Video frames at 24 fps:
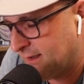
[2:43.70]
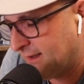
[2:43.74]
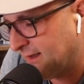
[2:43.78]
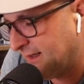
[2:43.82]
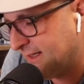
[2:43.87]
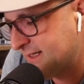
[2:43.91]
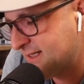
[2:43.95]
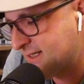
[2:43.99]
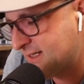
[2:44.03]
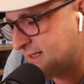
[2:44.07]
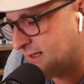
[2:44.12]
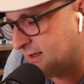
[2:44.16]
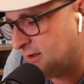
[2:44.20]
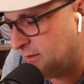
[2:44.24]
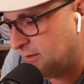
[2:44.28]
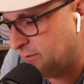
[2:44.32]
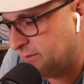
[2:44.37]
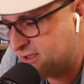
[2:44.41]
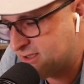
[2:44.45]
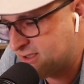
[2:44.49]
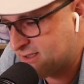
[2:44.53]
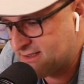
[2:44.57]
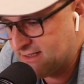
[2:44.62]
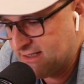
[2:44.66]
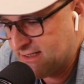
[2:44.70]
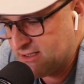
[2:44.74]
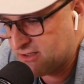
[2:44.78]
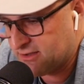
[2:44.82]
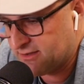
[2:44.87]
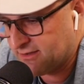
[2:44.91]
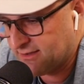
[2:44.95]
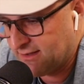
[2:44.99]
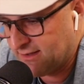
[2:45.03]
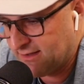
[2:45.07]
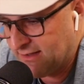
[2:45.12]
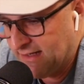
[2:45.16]
it a listicle, which is
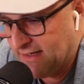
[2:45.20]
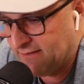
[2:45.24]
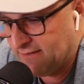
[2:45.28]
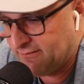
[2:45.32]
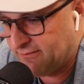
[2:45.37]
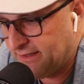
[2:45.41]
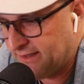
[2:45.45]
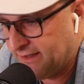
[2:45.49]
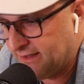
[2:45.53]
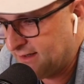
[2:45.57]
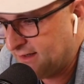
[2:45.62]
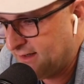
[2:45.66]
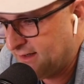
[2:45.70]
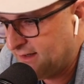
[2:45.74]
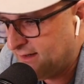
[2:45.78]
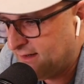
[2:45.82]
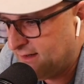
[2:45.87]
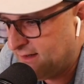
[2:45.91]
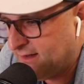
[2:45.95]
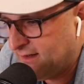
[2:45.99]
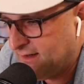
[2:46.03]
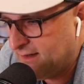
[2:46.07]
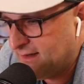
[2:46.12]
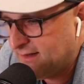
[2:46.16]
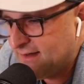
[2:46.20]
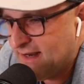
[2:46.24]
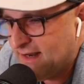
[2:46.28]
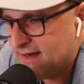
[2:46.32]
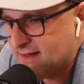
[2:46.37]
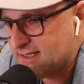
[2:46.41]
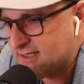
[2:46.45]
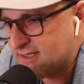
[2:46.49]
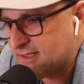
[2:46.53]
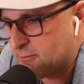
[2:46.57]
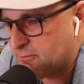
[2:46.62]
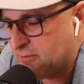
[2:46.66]
essentially kind of like, not
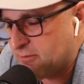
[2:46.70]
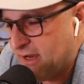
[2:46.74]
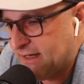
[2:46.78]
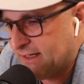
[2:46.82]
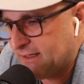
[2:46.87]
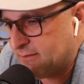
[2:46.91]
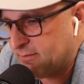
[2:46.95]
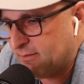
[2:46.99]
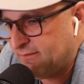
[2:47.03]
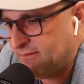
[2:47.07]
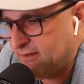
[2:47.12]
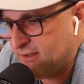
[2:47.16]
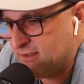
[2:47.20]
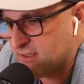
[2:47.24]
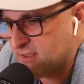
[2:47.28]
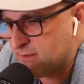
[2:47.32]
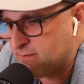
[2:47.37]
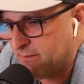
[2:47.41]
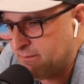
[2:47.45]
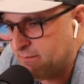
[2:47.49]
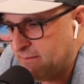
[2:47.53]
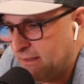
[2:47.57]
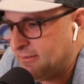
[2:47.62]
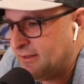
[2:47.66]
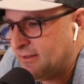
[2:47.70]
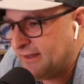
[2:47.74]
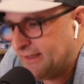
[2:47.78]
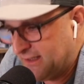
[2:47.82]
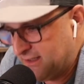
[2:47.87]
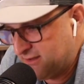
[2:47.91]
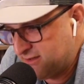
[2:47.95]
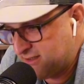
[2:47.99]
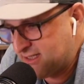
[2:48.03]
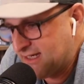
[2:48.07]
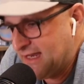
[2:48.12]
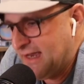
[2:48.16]
necessarily product reviews, but maybe,
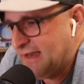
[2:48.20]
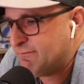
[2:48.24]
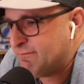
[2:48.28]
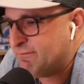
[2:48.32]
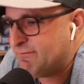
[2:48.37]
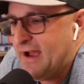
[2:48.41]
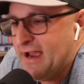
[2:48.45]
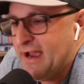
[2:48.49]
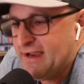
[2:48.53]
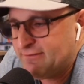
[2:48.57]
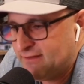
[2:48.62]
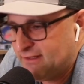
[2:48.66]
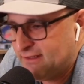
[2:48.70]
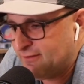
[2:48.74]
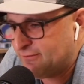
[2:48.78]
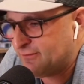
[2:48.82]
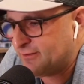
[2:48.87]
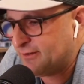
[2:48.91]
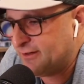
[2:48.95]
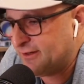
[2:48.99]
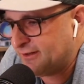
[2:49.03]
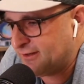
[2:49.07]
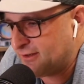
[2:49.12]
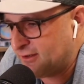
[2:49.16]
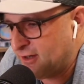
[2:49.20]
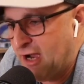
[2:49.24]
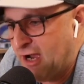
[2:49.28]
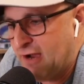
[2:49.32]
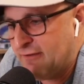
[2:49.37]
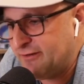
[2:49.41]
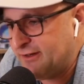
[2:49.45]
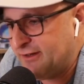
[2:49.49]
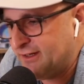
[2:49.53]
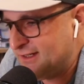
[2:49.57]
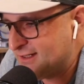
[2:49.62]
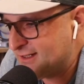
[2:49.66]
like you said, 5 different
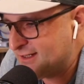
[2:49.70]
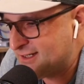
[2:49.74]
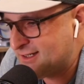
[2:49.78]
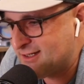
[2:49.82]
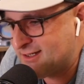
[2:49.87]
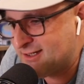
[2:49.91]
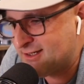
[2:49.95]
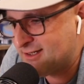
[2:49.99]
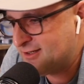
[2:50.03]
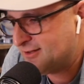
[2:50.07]
coffees